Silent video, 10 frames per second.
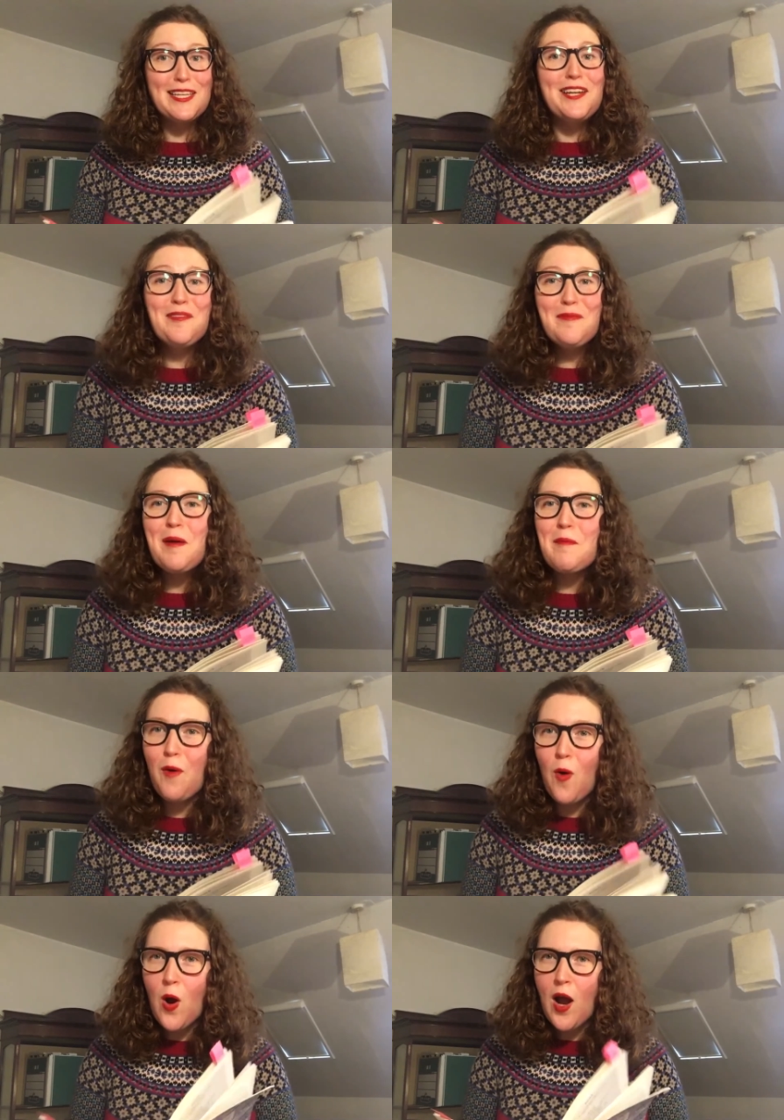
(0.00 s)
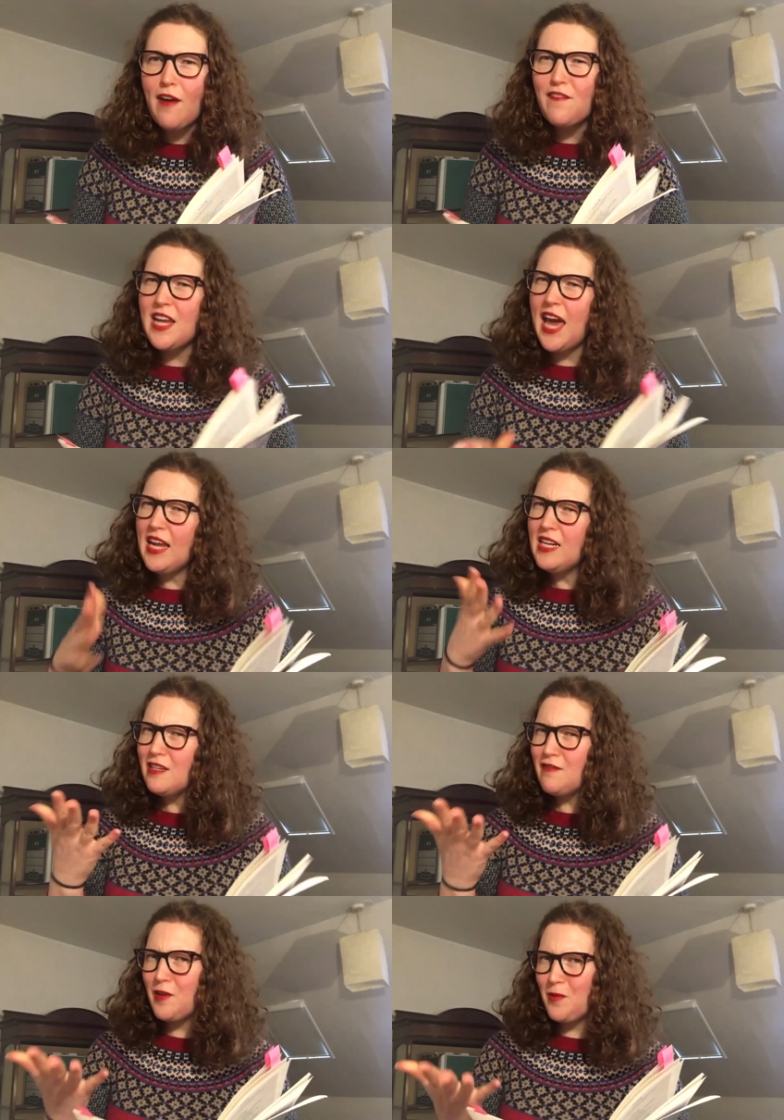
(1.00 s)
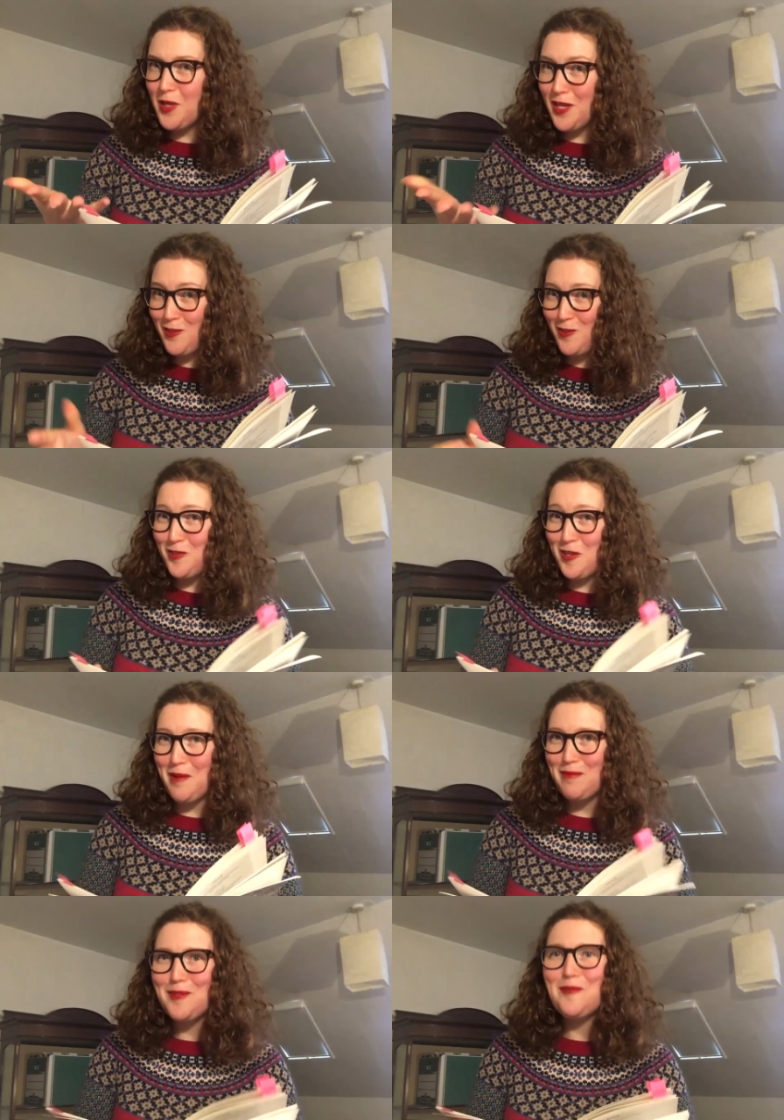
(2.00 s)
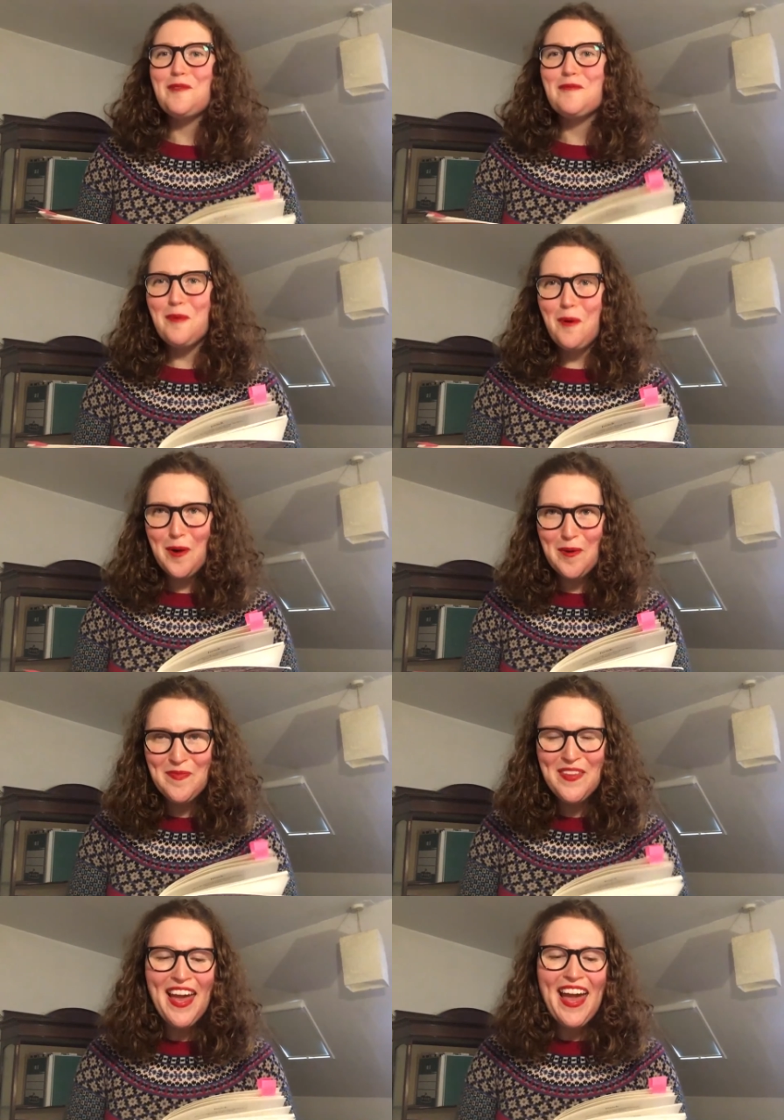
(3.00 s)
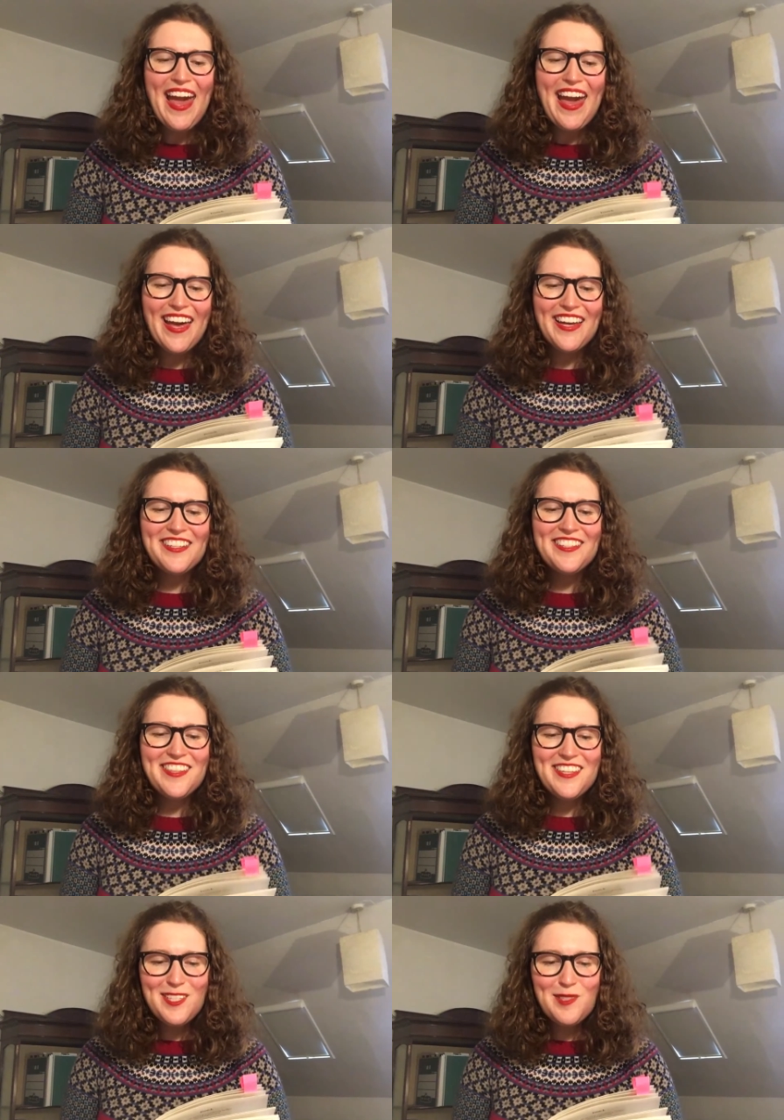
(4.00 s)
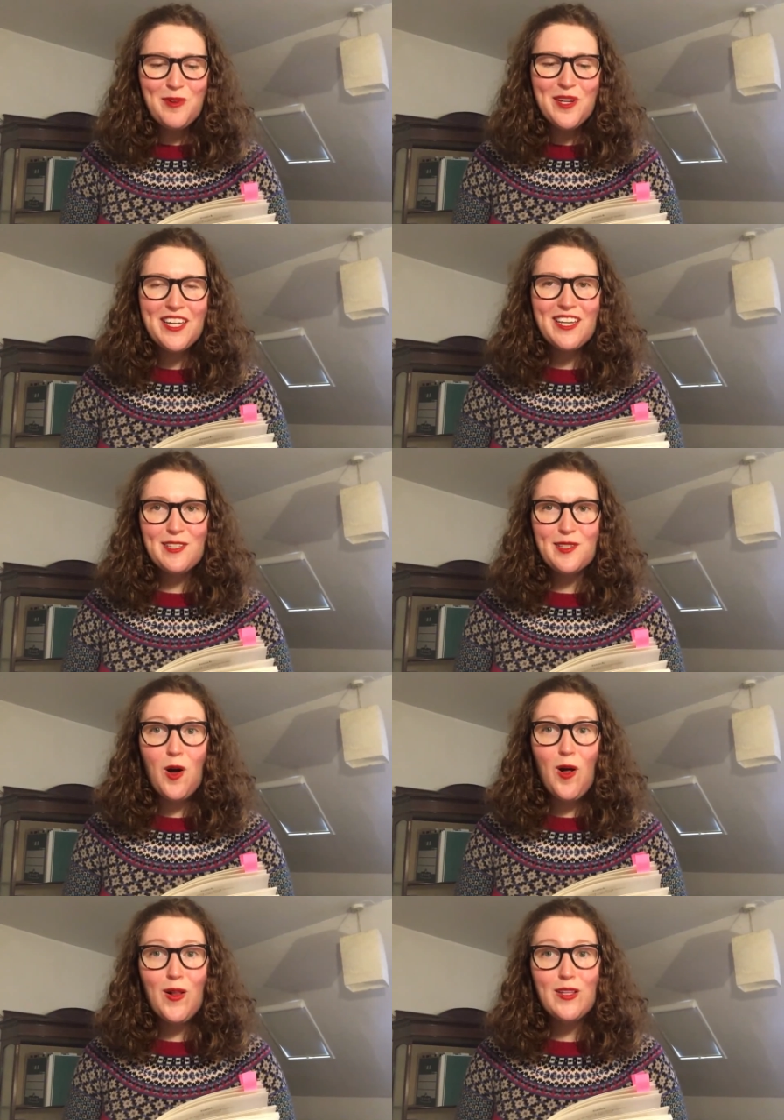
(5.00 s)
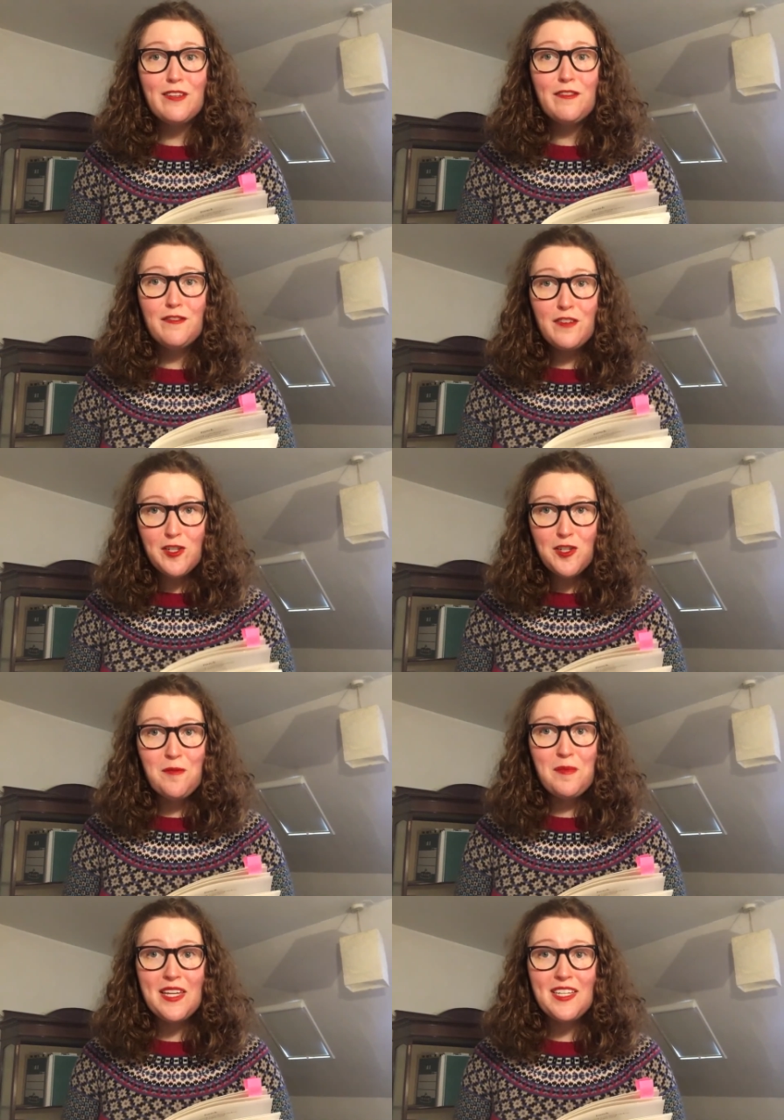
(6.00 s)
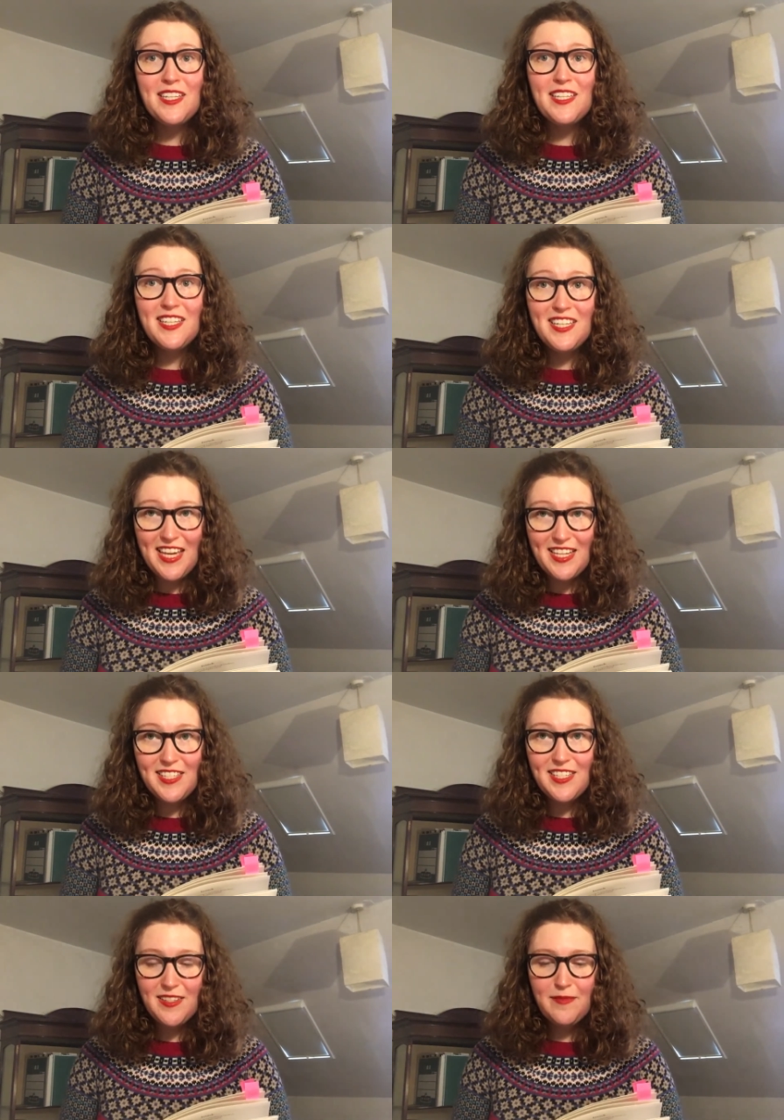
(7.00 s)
little bit more of an end of the relationship sort of poem. And this one is called Fisherman Knit.